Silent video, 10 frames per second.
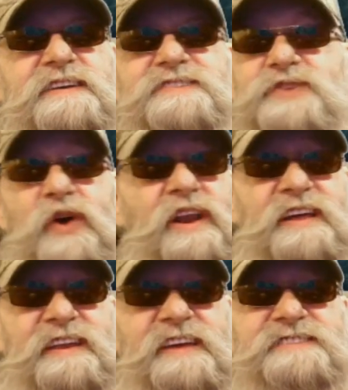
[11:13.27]
So all
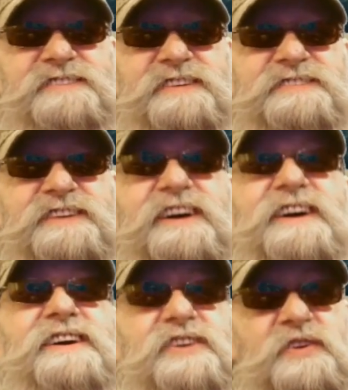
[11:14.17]
it is is
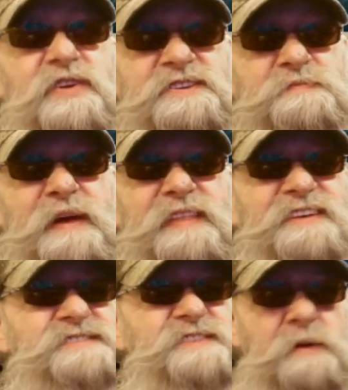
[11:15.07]
you're going to spend the
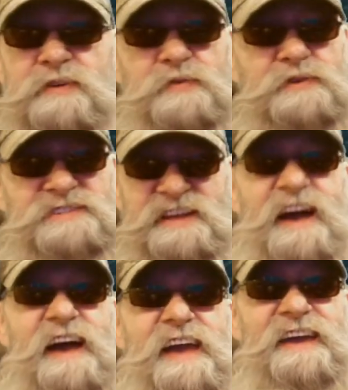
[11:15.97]
summer with
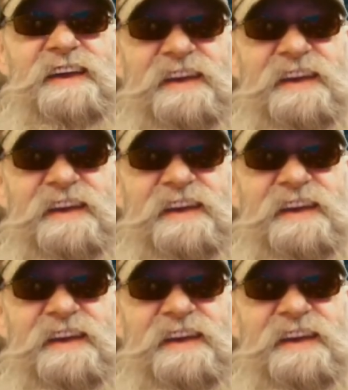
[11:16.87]
Sty.